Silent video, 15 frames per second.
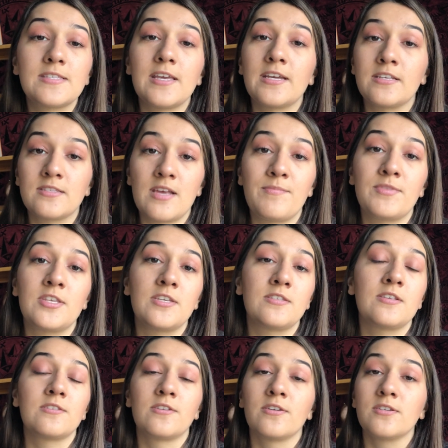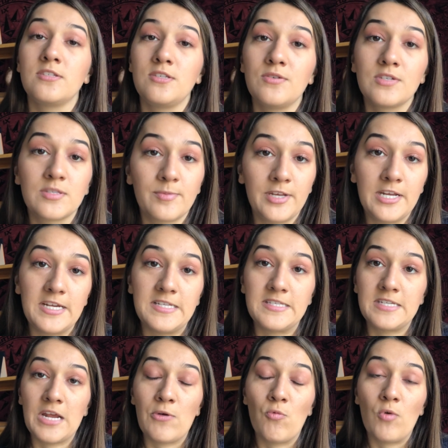they accept this as long as you explain it and
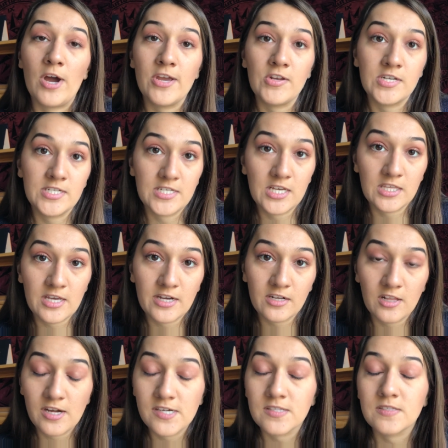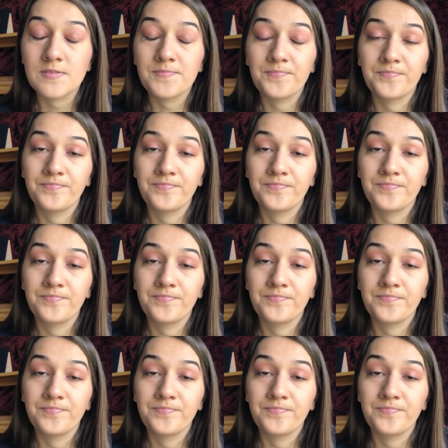state why you didn't take that class.